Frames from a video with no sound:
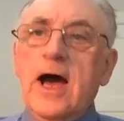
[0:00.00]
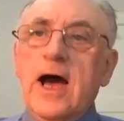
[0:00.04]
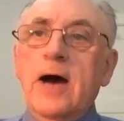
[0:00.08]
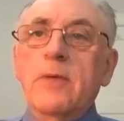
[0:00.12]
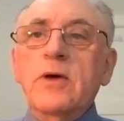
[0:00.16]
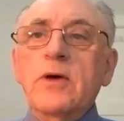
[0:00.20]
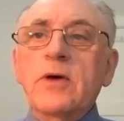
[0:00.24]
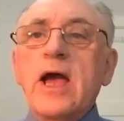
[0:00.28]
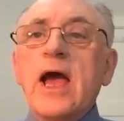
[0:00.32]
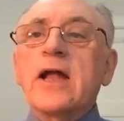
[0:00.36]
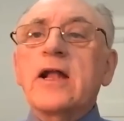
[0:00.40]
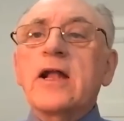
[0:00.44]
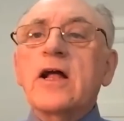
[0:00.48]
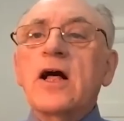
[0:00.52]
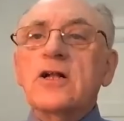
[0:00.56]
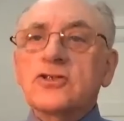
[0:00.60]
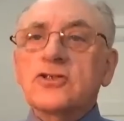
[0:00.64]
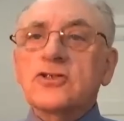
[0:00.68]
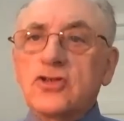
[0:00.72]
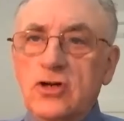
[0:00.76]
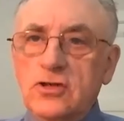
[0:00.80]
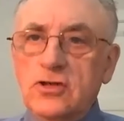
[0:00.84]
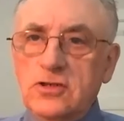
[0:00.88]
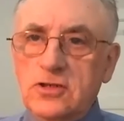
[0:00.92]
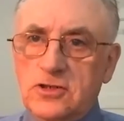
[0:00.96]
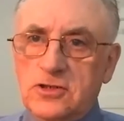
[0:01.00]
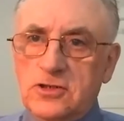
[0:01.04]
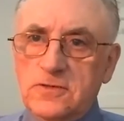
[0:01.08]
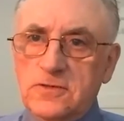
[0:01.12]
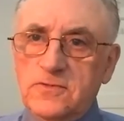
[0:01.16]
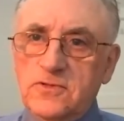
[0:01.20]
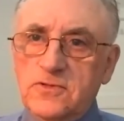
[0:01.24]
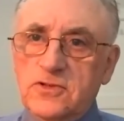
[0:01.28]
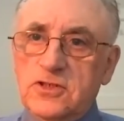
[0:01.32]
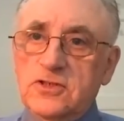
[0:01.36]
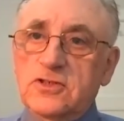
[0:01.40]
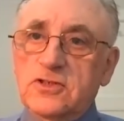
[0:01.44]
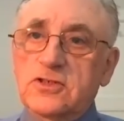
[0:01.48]
And we had
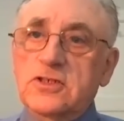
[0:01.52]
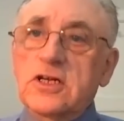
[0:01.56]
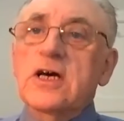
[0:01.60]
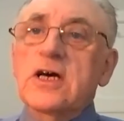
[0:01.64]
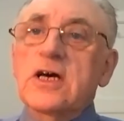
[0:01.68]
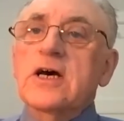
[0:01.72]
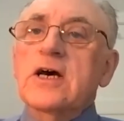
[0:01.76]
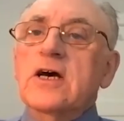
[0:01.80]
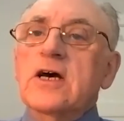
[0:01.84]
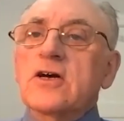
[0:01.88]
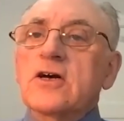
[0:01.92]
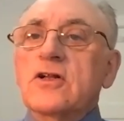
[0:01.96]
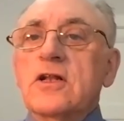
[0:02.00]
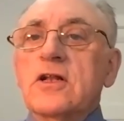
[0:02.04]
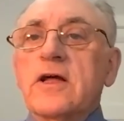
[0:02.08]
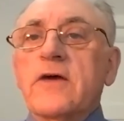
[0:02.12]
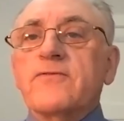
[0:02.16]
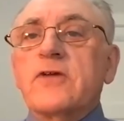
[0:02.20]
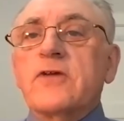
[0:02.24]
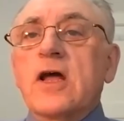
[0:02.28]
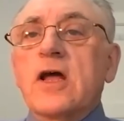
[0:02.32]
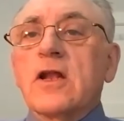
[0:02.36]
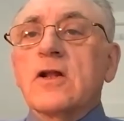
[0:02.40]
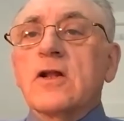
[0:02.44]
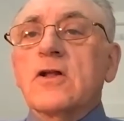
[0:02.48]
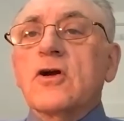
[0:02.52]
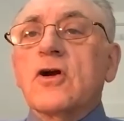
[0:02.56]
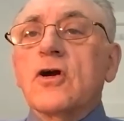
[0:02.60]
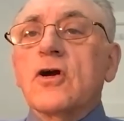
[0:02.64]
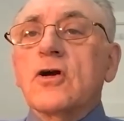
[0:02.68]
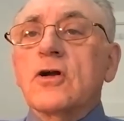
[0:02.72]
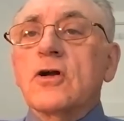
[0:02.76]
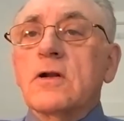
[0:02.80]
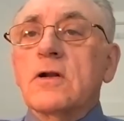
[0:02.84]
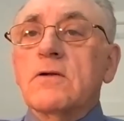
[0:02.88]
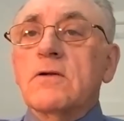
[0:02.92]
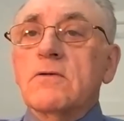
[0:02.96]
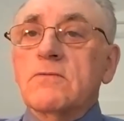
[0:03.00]
alternatives, as Lieutenant
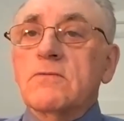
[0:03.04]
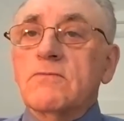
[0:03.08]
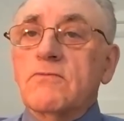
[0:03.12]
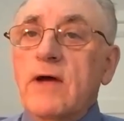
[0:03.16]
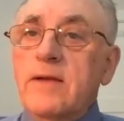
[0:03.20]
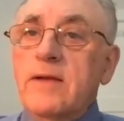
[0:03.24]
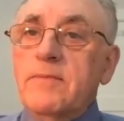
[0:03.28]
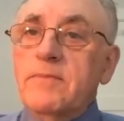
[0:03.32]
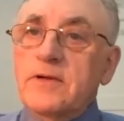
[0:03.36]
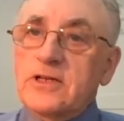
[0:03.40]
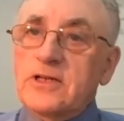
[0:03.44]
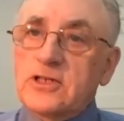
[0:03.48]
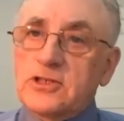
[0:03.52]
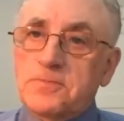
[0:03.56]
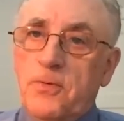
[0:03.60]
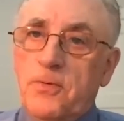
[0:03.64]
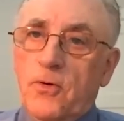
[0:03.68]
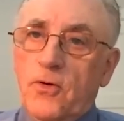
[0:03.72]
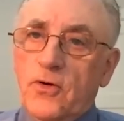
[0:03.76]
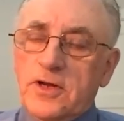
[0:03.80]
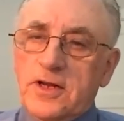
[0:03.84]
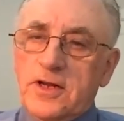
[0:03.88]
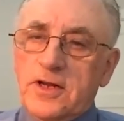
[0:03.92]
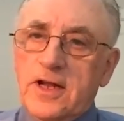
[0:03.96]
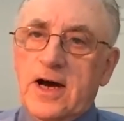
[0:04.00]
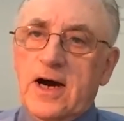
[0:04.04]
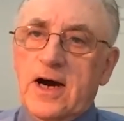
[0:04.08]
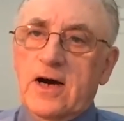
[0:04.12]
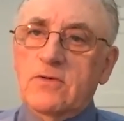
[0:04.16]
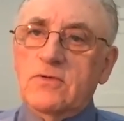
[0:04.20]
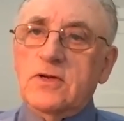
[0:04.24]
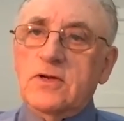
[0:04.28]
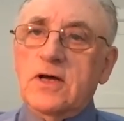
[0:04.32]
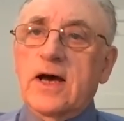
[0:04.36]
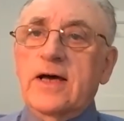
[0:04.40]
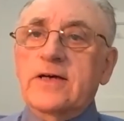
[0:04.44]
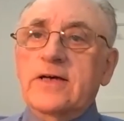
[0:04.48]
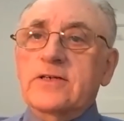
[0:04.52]
Colonel Redman has pointed
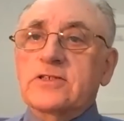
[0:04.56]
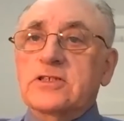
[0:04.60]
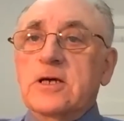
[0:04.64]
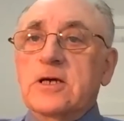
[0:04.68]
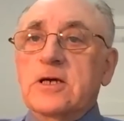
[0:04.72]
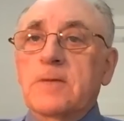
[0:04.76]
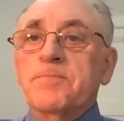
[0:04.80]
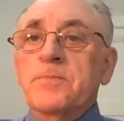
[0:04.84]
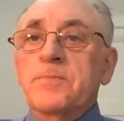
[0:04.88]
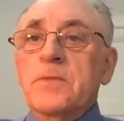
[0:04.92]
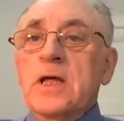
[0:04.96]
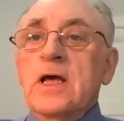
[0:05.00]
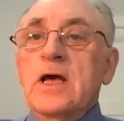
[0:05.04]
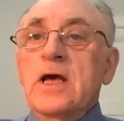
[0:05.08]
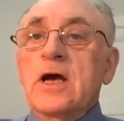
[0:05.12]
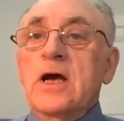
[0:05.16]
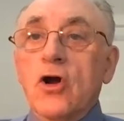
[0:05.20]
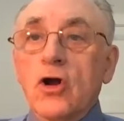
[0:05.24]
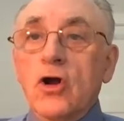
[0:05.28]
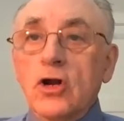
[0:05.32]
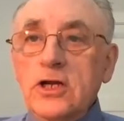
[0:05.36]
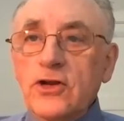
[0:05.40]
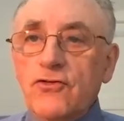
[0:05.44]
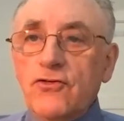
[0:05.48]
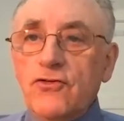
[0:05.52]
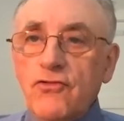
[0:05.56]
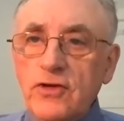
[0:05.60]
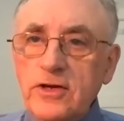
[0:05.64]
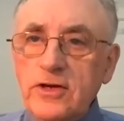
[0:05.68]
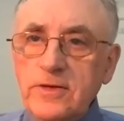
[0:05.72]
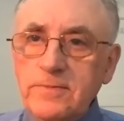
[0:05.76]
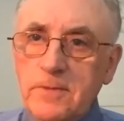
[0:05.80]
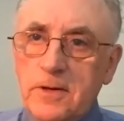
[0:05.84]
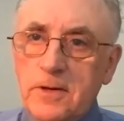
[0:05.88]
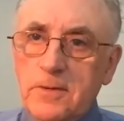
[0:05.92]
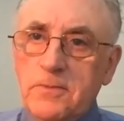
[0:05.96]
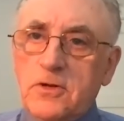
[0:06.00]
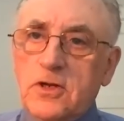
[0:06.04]
out, as early
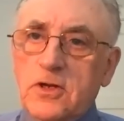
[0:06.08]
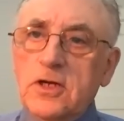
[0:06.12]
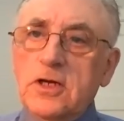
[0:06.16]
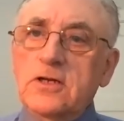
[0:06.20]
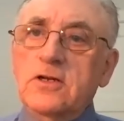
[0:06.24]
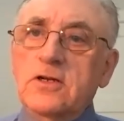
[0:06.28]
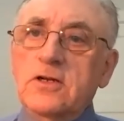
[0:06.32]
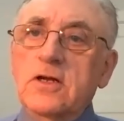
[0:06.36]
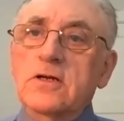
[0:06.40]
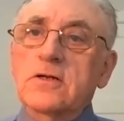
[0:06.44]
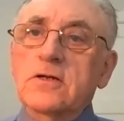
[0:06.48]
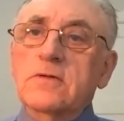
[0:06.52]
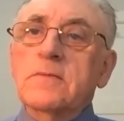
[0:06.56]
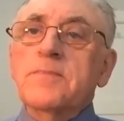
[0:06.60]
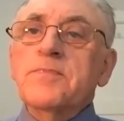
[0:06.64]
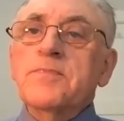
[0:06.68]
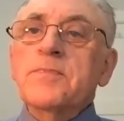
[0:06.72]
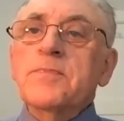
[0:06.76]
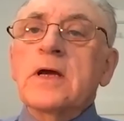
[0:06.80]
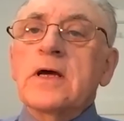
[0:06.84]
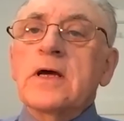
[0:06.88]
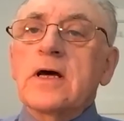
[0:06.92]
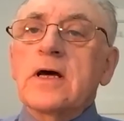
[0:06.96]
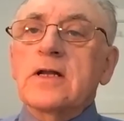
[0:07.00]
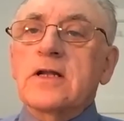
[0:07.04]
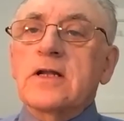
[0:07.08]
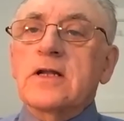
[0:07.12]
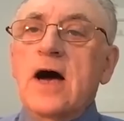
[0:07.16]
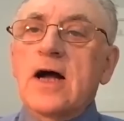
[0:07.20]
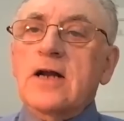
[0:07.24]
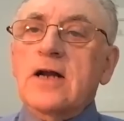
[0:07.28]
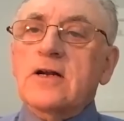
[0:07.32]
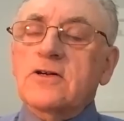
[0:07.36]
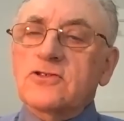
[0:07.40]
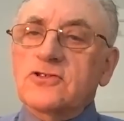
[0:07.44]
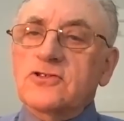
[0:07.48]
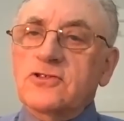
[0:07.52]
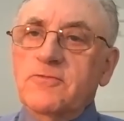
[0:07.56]
treatment the
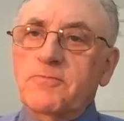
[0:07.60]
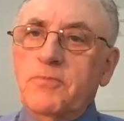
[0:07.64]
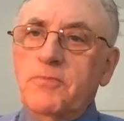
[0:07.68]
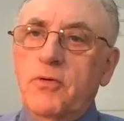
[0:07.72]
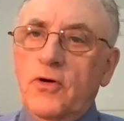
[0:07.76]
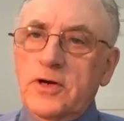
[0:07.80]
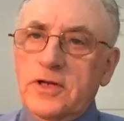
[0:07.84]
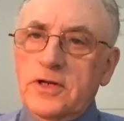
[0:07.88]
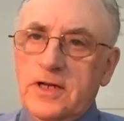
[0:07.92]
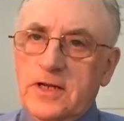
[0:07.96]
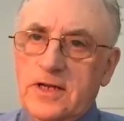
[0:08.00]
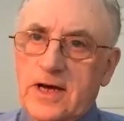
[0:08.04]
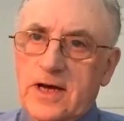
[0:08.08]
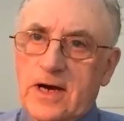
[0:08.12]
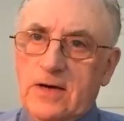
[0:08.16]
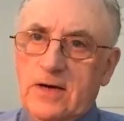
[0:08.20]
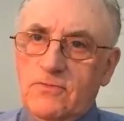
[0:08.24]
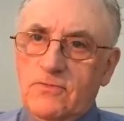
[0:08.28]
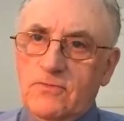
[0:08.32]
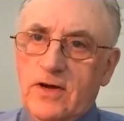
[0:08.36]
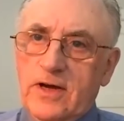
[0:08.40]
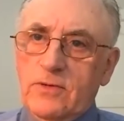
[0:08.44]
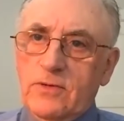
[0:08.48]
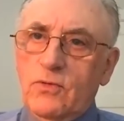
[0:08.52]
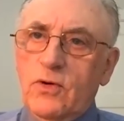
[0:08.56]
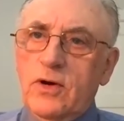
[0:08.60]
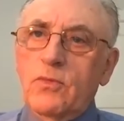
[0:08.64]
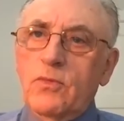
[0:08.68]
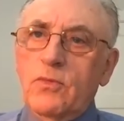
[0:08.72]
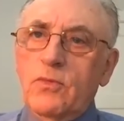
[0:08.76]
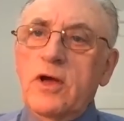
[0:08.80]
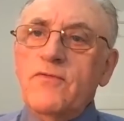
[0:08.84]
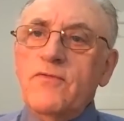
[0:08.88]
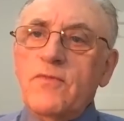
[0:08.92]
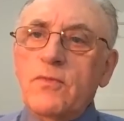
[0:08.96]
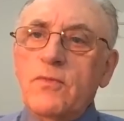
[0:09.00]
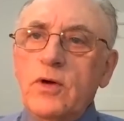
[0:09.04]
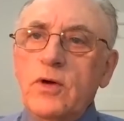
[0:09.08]
doctors have pointed out, right?
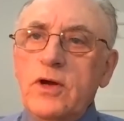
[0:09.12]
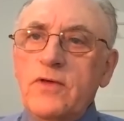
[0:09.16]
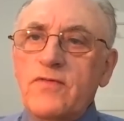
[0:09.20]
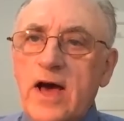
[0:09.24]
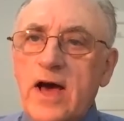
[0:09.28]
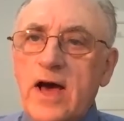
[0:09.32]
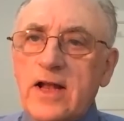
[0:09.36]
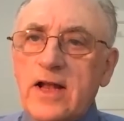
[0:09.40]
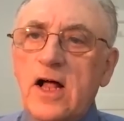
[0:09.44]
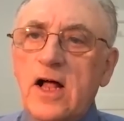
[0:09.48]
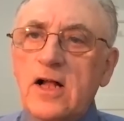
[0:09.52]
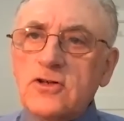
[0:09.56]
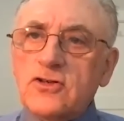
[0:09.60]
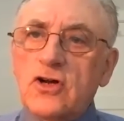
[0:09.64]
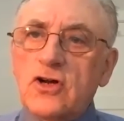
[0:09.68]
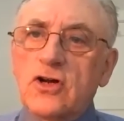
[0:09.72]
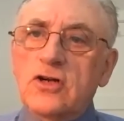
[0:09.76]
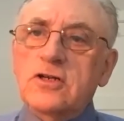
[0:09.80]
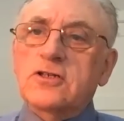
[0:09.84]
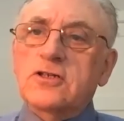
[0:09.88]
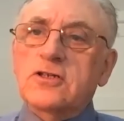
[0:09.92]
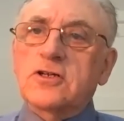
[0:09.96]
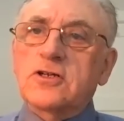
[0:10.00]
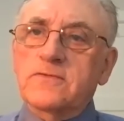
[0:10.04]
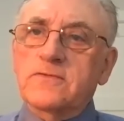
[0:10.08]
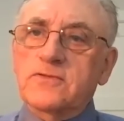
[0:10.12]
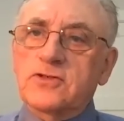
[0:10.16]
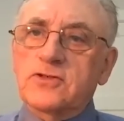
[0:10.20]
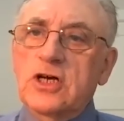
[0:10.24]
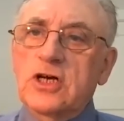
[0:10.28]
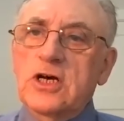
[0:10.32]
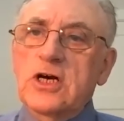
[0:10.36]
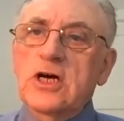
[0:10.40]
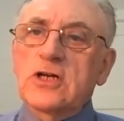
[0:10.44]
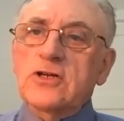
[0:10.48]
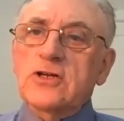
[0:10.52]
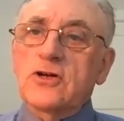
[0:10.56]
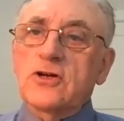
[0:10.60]
We've had
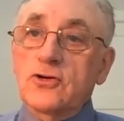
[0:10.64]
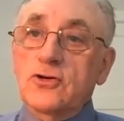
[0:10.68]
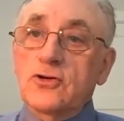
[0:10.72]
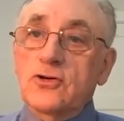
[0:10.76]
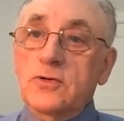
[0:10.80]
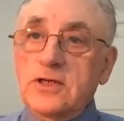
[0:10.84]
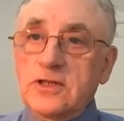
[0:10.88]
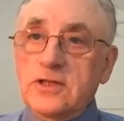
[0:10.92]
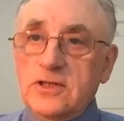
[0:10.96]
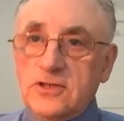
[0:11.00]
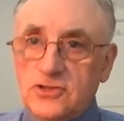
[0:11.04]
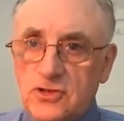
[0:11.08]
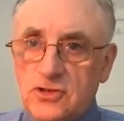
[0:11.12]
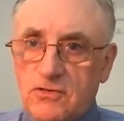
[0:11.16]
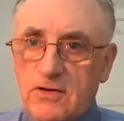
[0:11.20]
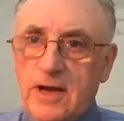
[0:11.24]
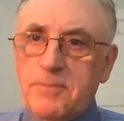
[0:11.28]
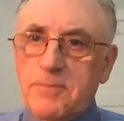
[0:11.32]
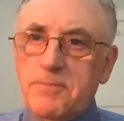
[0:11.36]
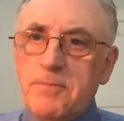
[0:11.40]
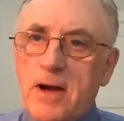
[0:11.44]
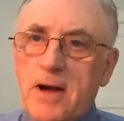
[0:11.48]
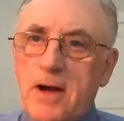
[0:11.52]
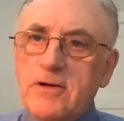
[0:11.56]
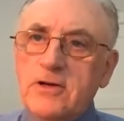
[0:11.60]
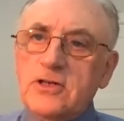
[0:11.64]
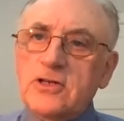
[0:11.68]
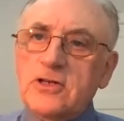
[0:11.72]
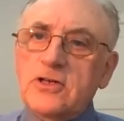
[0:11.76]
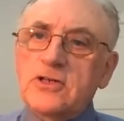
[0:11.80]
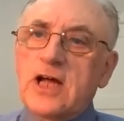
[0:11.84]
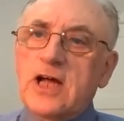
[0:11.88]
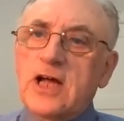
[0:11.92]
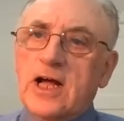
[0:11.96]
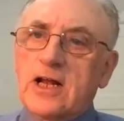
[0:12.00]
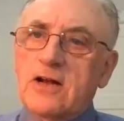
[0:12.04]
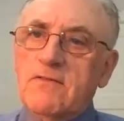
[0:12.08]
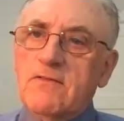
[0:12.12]
alternatives to doing this, the Great
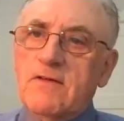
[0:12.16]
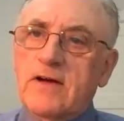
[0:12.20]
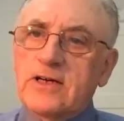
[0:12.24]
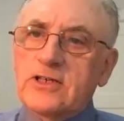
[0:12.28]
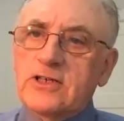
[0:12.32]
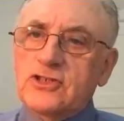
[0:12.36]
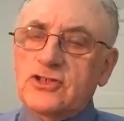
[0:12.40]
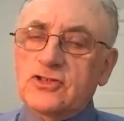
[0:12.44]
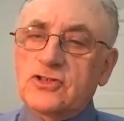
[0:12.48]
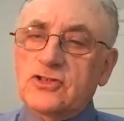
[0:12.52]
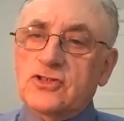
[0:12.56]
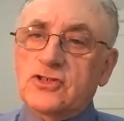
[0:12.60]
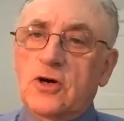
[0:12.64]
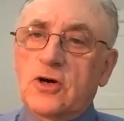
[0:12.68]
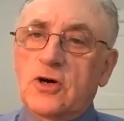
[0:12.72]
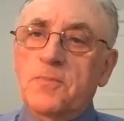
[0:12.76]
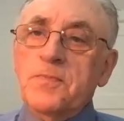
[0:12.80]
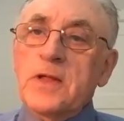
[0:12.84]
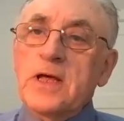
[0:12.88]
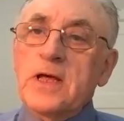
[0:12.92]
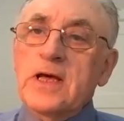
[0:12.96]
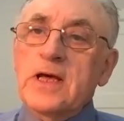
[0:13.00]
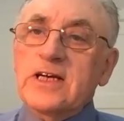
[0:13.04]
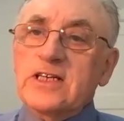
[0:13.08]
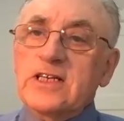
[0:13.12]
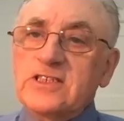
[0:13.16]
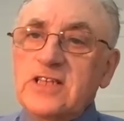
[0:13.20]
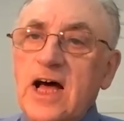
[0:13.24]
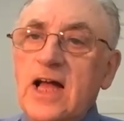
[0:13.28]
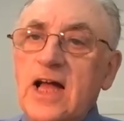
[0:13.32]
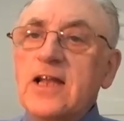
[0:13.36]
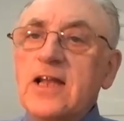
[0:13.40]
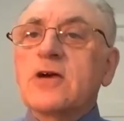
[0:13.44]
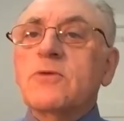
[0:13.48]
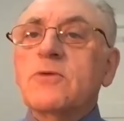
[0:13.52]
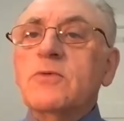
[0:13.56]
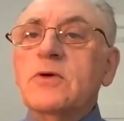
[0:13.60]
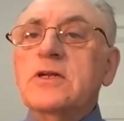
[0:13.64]
Barrington Declaration. So it's
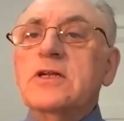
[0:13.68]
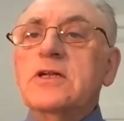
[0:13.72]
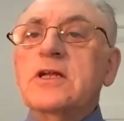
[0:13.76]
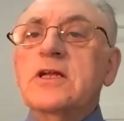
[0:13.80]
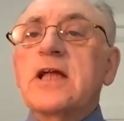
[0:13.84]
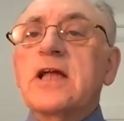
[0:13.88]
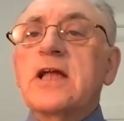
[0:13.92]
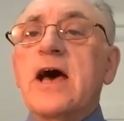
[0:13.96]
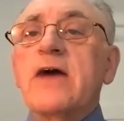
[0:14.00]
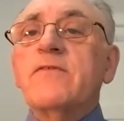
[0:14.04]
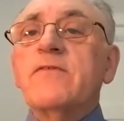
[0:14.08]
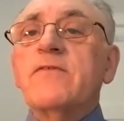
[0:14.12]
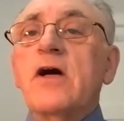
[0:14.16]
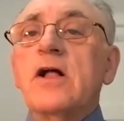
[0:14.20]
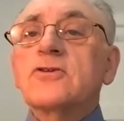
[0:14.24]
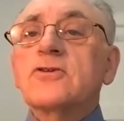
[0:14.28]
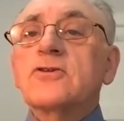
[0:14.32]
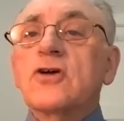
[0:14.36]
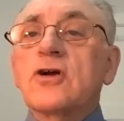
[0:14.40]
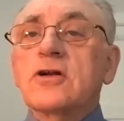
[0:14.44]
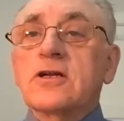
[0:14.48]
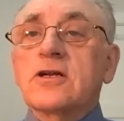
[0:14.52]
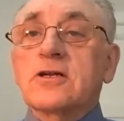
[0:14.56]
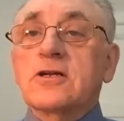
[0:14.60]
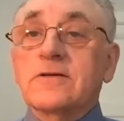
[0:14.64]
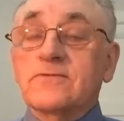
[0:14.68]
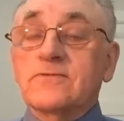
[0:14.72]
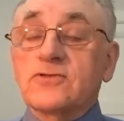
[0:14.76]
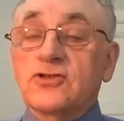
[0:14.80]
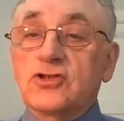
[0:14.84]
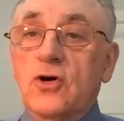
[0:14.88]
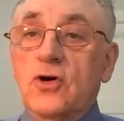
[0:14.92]
not like we didn't have alternatives.